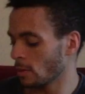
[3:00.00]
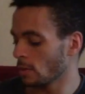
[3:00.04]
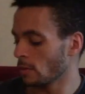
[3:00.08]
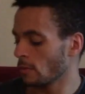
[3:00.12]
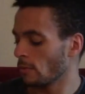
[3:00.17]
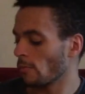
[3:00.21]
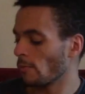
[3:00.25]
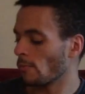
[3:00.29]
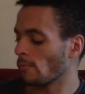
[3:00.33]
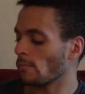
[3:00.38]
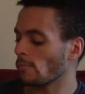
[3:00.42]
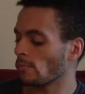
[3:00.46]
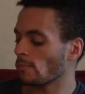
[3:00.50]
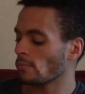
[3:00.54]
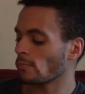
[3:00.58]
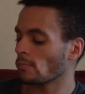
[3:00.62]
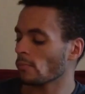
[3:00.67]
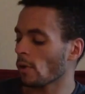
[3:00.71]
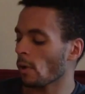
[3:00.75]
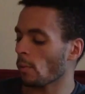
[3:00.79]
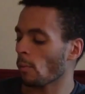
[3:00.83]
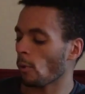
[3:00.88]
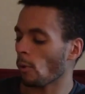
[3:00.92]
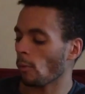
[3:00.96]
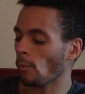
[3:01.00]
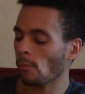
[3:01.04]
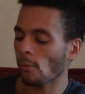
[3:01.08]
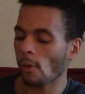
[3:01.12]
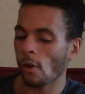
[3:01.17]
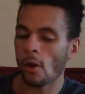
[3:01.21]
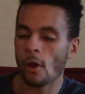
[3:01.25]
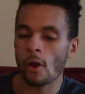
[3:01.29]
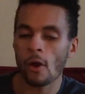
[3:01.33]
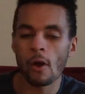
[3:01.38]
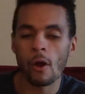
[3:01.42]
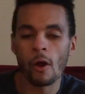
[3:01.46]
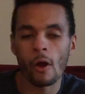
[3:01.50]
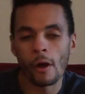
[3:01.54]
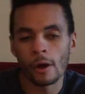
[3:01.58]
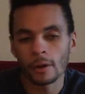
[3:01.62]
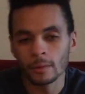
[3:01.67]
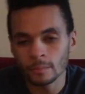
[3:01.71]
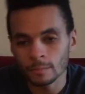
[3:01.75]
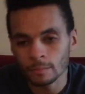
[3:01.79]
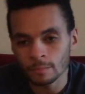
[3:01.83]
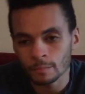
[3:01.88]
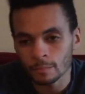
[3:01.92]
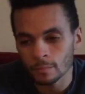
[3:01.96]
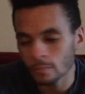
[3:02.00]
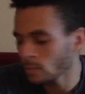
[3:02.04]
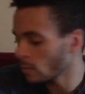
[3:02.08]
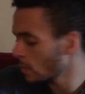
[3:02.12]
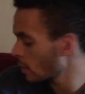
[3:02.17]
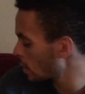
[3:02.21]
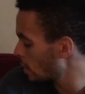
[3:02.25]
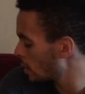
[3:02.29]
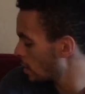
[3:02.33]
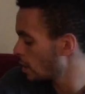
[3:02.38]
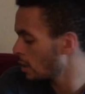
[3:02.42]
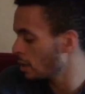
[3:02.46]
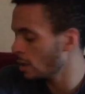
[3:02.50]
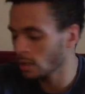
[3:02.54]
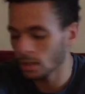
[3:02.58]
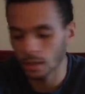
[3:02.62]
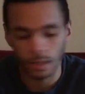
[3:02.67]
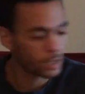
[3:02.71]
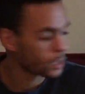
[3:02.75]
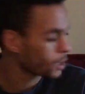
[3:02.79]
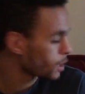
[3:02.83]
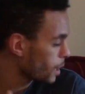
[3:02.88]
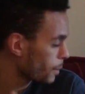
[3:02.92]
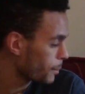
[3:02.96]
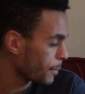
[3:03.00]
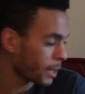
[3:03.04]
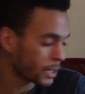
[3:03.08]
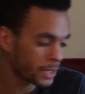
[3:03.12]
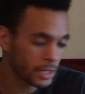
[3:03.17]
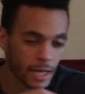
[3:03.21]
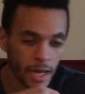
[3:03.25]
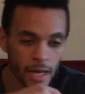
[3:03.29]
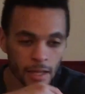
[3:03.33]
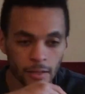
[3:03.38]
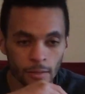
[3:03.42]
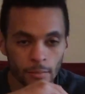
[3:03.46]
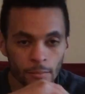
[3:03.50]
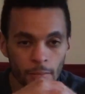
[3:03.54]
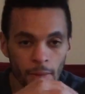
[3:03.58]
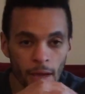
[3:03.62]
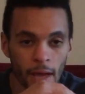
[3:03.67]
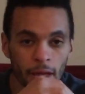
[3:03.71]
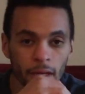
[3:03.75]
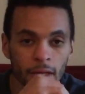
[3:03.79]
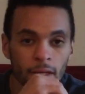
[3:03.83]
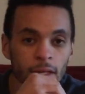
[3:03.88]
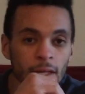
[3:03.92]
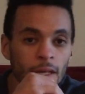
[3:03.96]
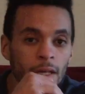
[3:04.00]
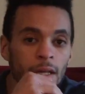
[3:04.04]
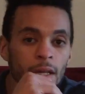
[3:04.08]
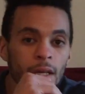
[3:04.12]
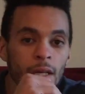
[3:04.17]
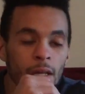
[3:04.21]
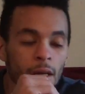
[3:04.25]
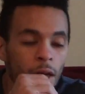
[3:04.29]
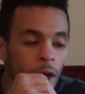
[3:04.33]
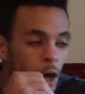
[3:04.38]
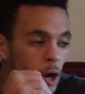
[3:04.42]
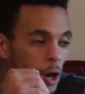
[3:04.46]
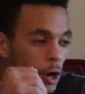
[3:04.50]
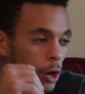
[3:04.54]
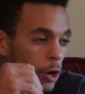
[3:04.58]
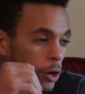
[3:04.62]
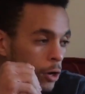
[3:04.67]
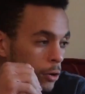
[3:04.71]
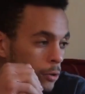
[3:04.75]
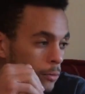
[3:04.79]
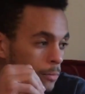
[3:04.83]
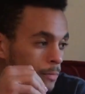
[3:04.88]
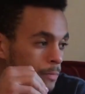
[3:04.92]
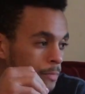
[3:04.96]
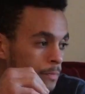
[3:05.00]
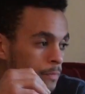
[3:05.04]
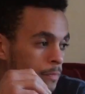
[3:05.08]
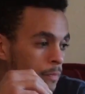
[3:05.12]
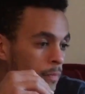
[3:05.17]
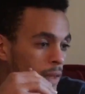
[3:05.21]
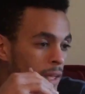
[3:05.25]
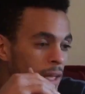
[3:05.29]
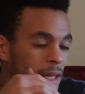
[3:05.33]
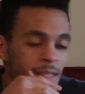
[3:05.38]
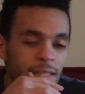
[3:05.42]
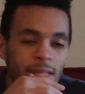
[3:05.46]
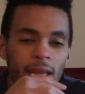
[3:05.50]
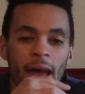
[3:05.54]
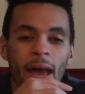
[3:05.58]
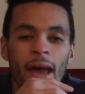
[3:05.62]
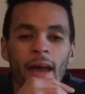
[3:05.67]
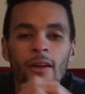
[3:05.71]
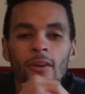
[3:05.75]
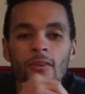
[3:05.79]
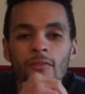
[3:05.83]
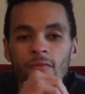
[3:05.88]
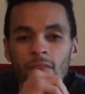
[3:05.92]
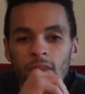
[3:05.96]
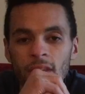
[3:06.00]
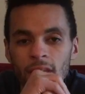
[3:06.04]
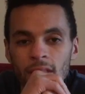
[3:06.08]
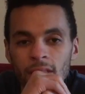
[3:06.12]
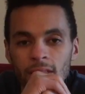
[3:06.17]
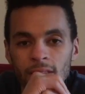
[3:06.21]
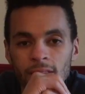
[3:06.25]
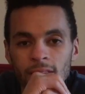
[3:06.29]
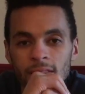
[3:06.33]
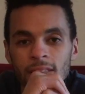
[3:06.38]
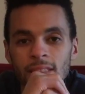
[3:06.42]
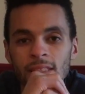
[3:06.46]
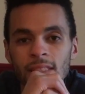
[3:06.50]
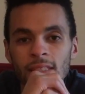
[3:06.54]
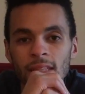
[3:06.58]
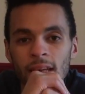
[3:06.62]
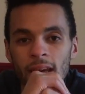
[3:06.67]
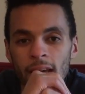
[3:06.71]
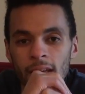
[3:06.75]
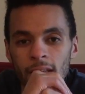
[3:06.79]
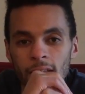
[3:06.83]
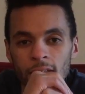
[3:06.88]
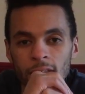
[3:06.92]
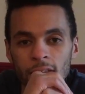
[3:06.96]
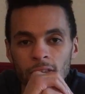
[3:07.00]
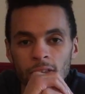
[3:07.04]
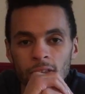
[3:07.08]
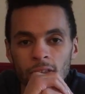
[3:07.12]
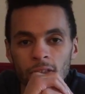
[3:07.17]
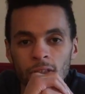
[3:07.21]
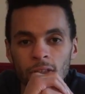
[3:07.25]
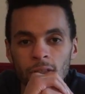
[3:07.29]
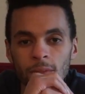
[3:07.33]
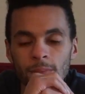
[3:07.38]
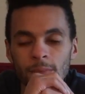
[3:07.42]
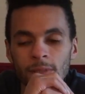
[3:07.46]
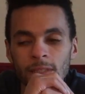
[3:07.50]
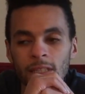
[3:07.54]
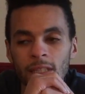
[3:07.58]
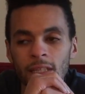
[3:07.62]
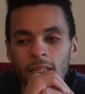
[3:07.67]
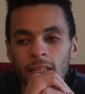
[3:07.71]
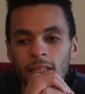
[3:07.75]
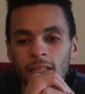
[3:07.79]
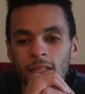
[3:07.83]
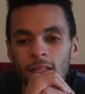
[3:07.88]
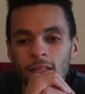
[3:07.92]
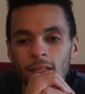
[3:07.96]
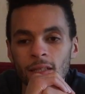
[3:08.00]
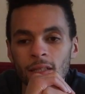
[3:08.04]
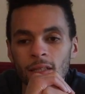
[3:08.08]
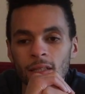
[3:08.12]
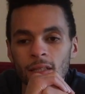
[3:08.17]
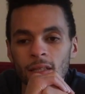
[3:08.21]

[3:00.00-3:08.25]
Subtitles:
up? Come on. Got my cat in the back. It's aggravating to see that. You know what I'm saying?